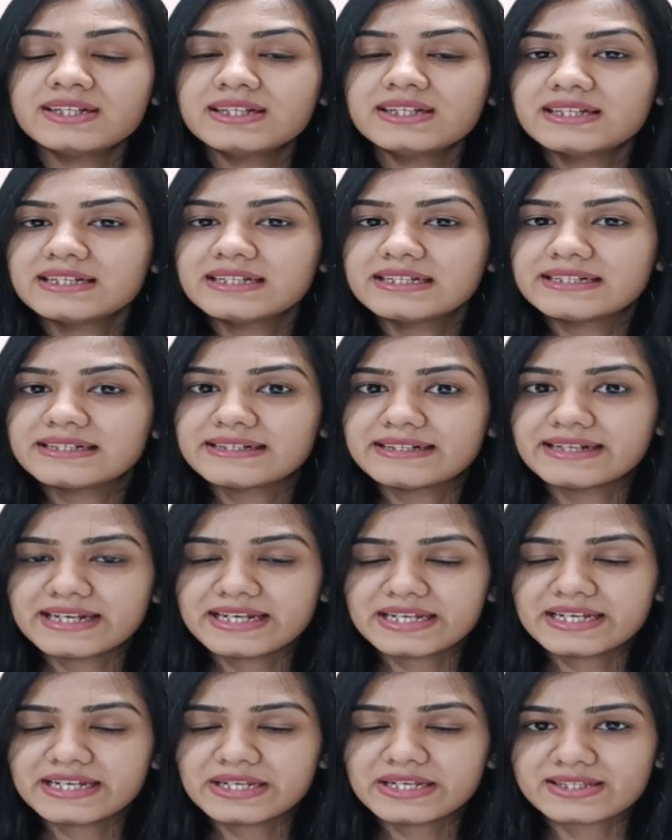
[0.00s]

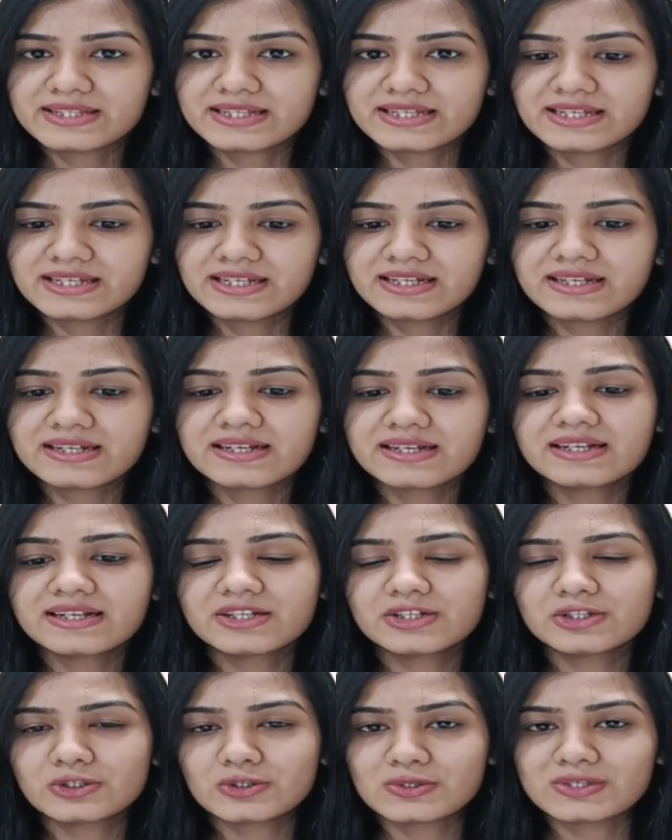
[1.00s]
réussir, to
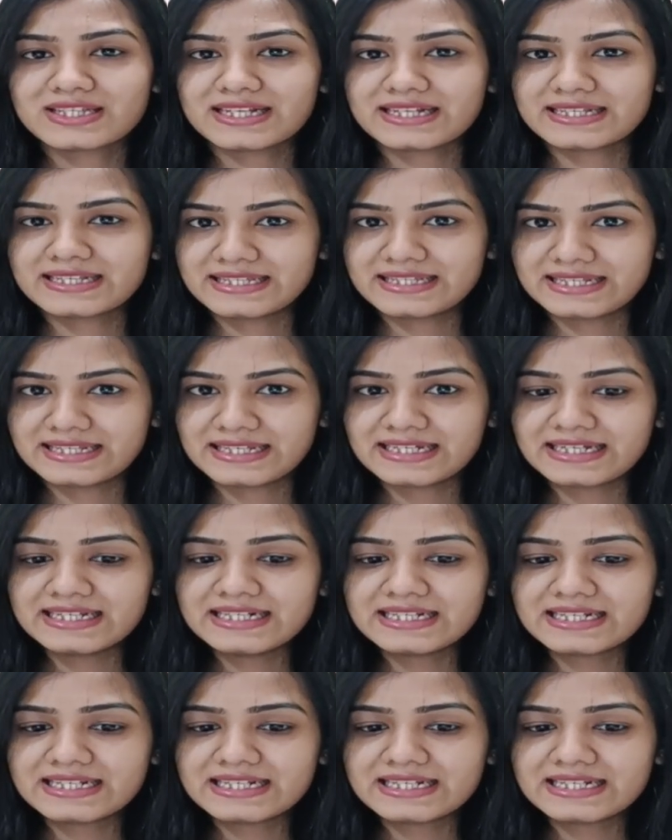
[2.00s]
succeed,